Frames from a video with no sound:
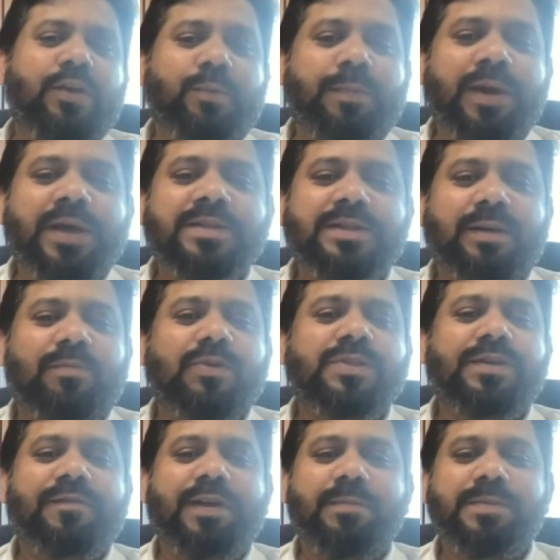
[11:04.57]
UPI has come to
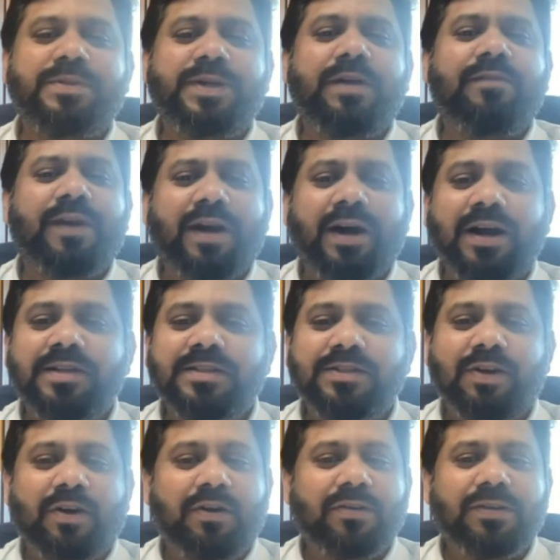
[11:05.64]
70%, where cards has
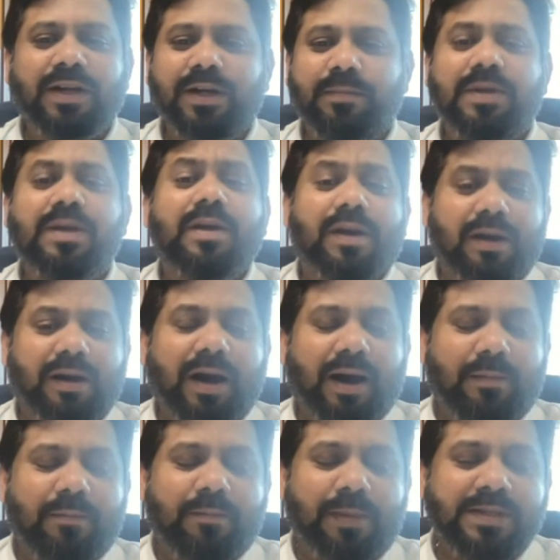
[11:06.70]
gone to 30%.